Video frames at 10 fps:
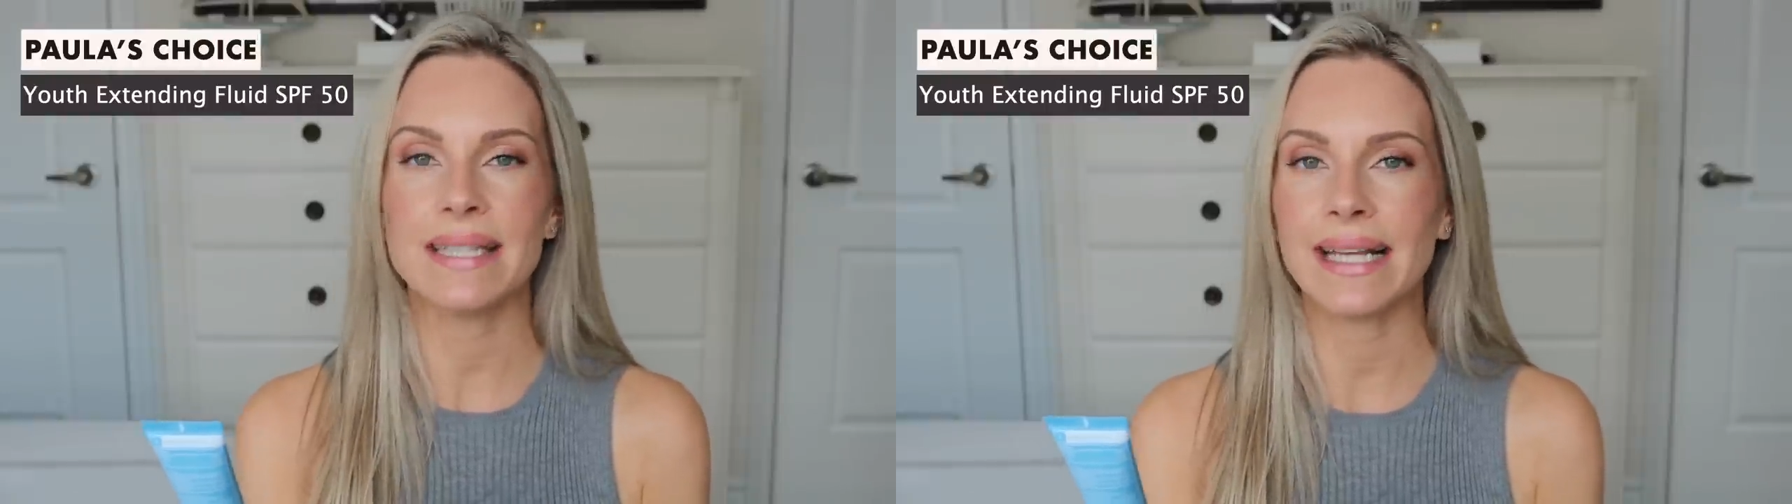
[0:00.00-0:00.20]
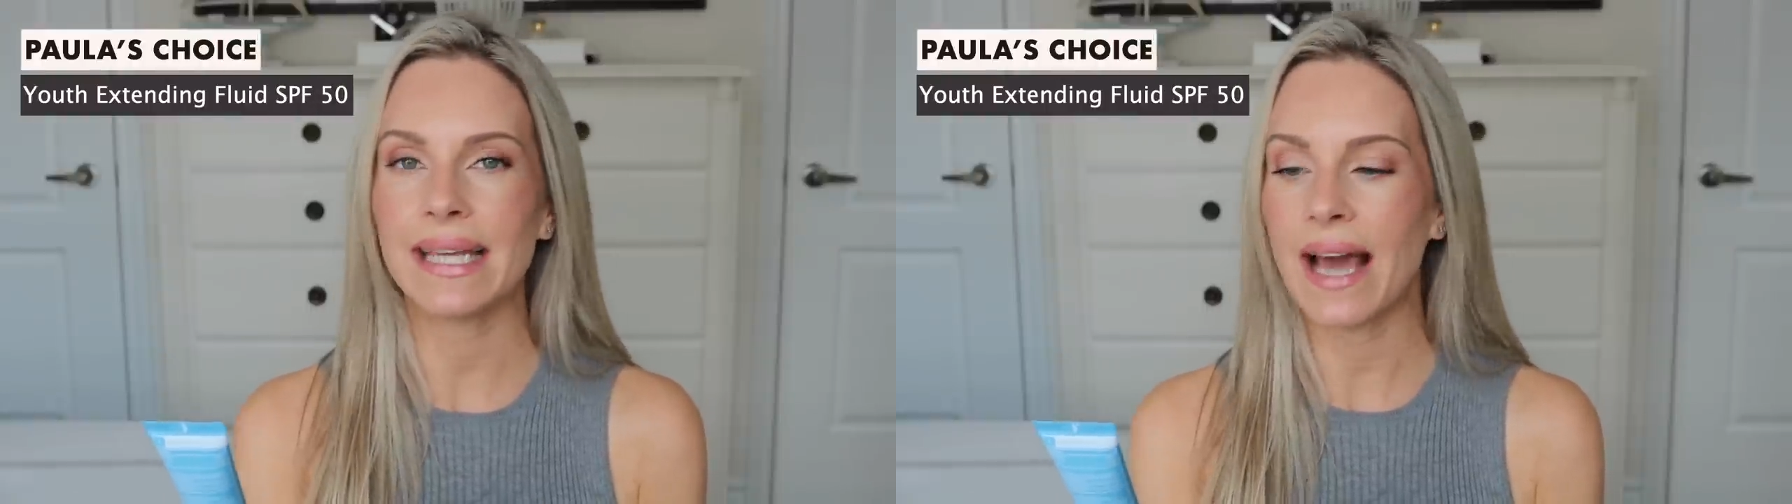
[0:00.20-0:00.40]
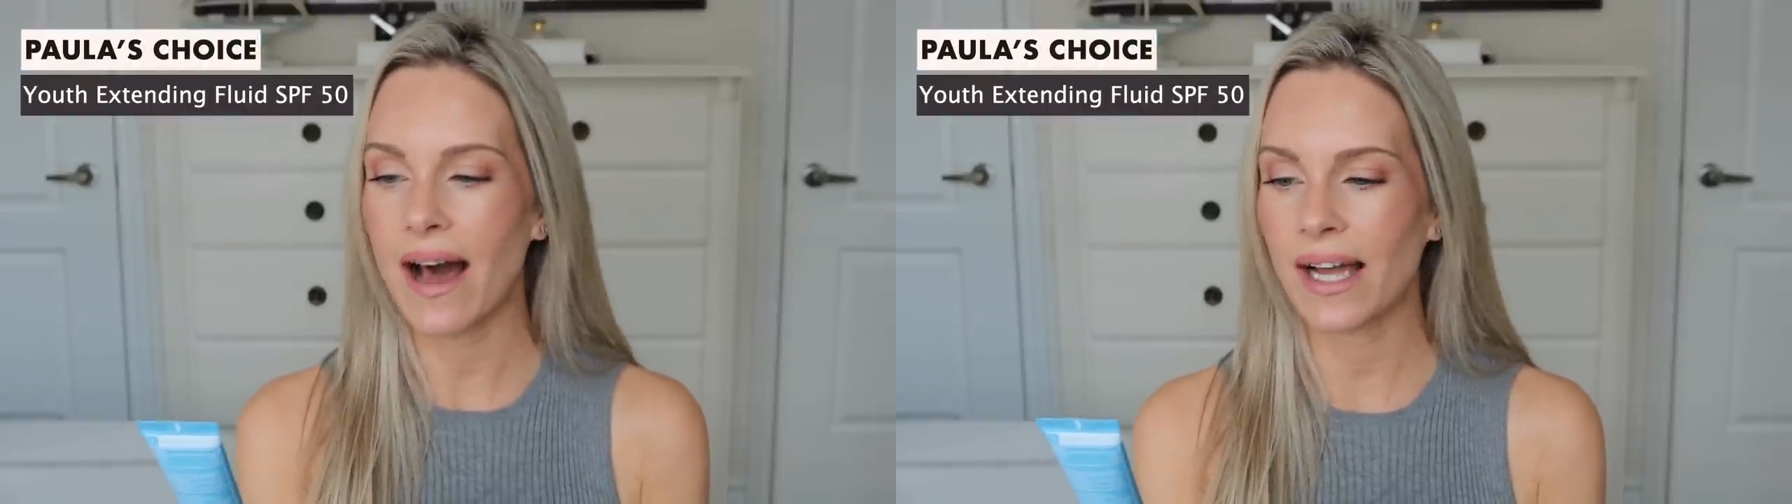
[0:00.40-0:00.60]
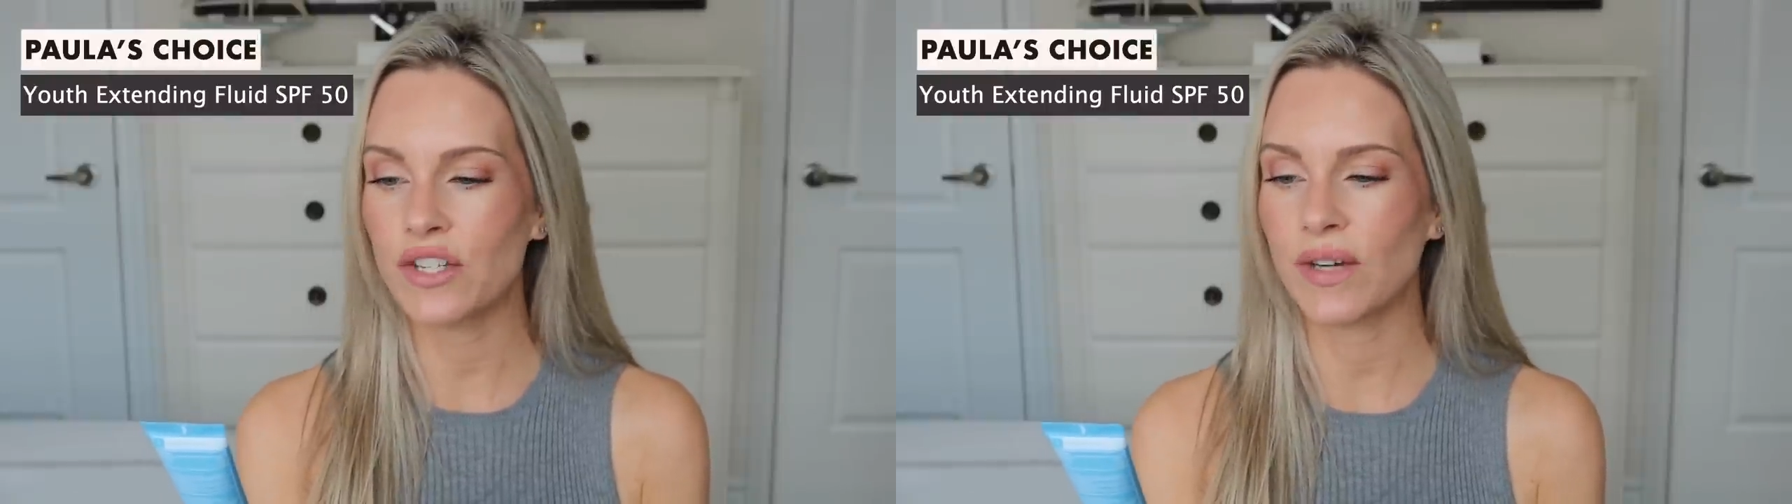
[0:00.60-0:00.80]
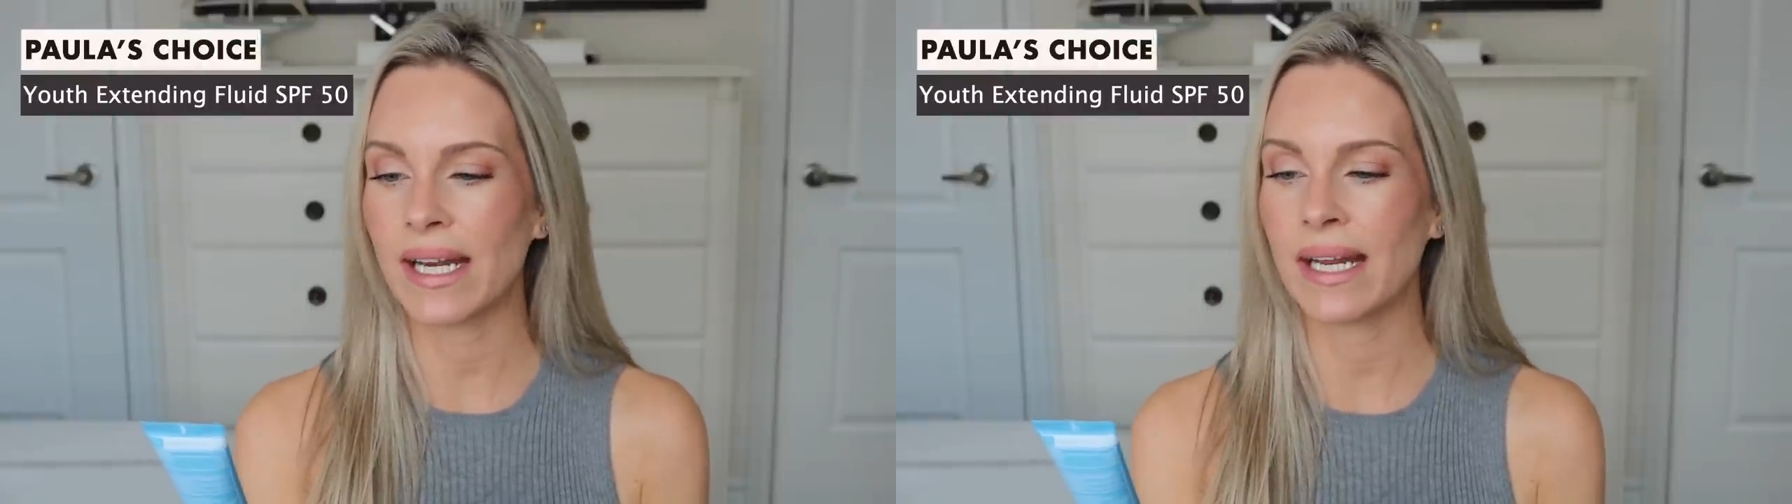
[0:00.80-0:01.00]
Daily
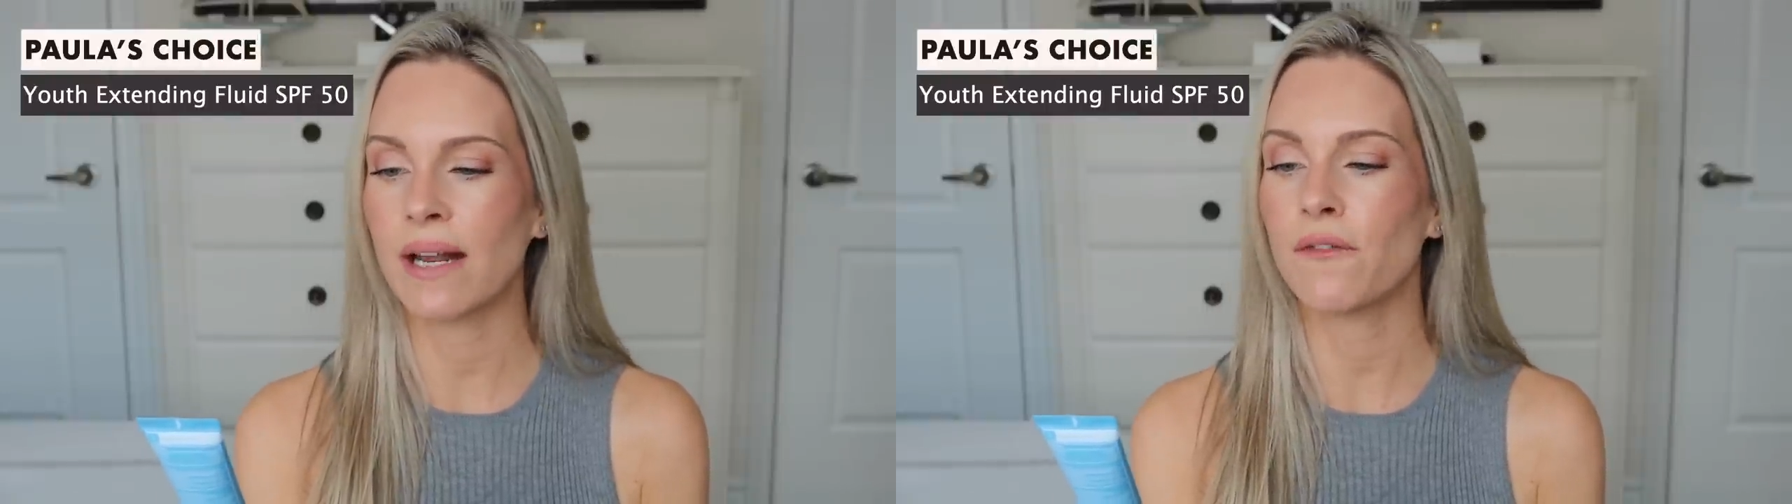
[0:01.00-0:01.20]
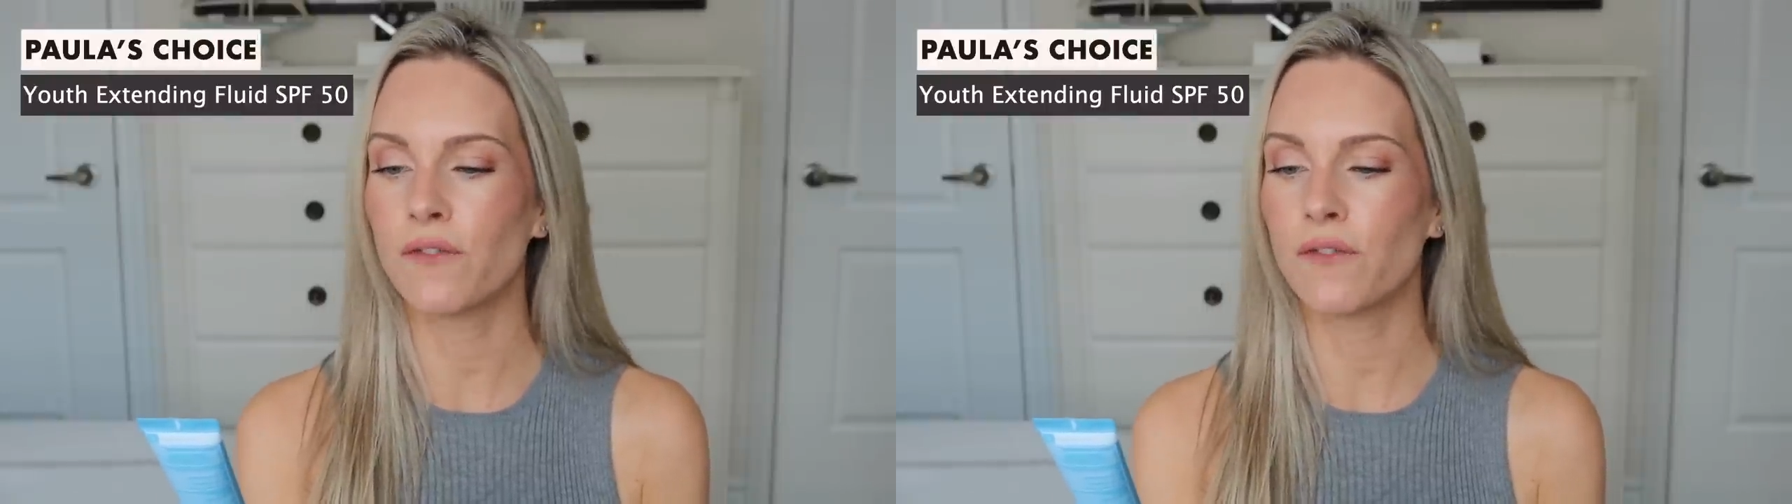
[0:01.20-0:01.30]
Hydrating